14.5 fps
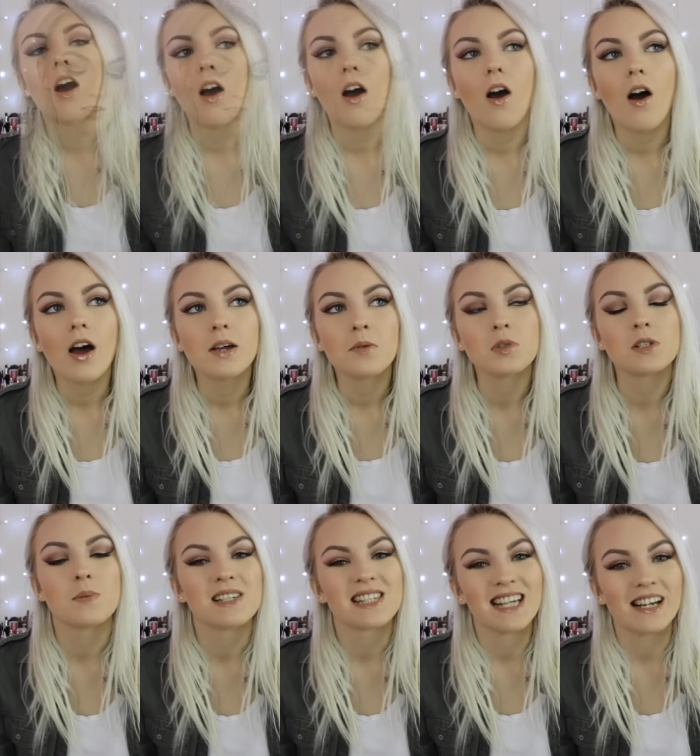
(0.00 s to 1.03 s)
I was a
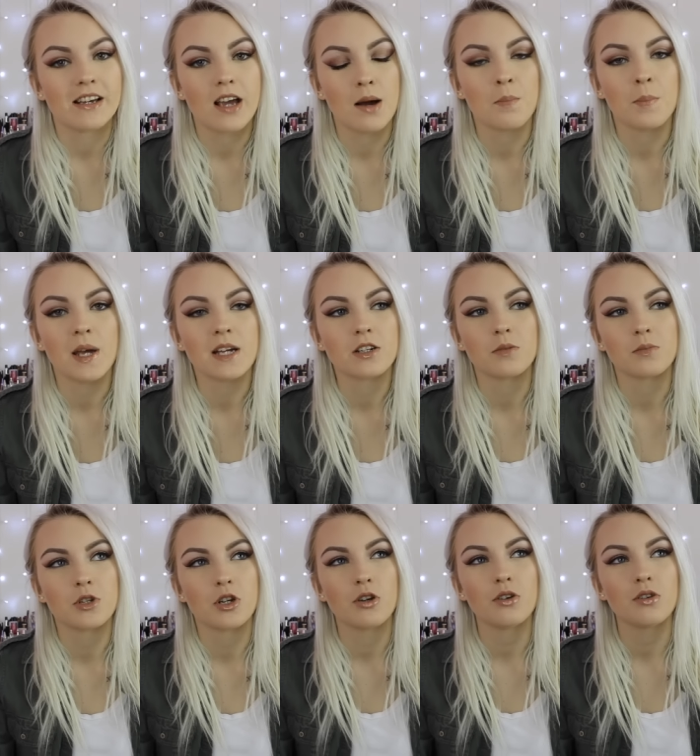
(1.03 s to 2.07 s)
bit silly and picked
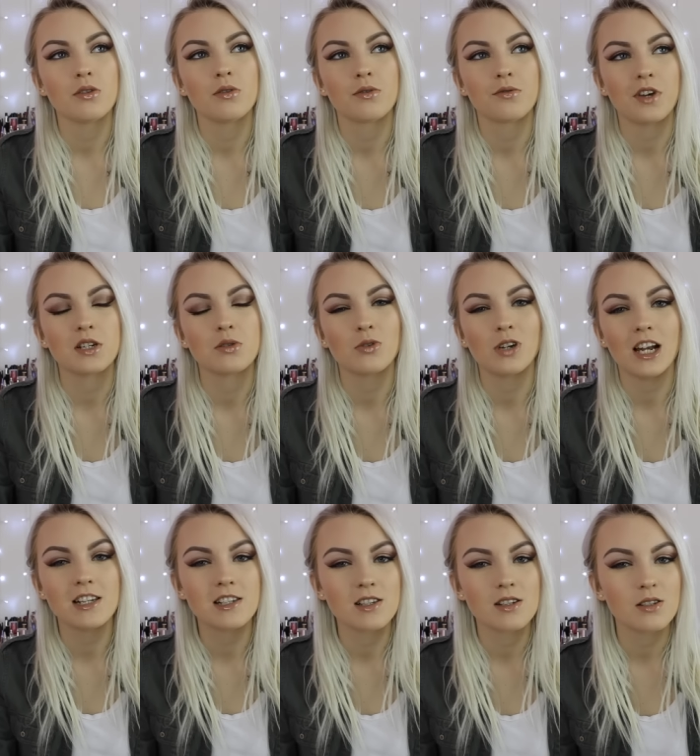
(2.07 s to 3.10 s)
up two facial
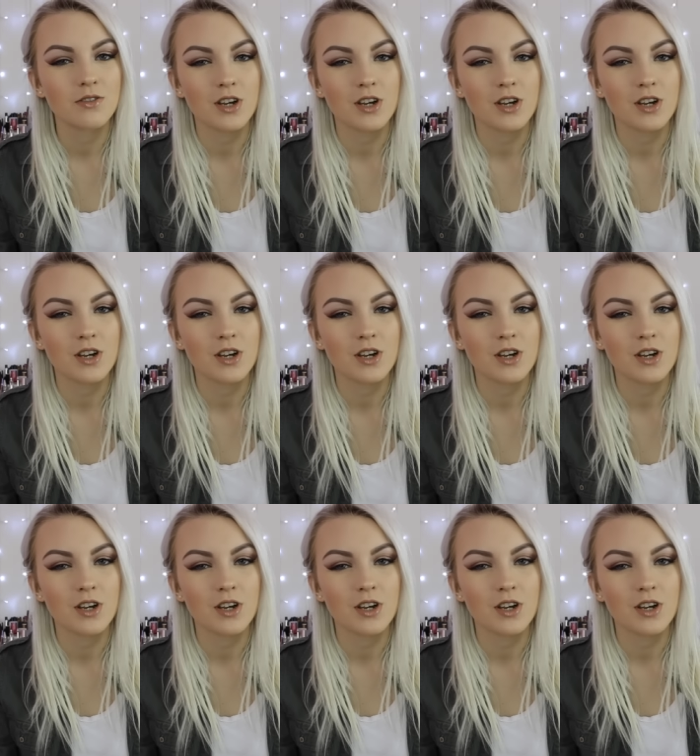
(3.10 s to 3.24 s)
cleansers,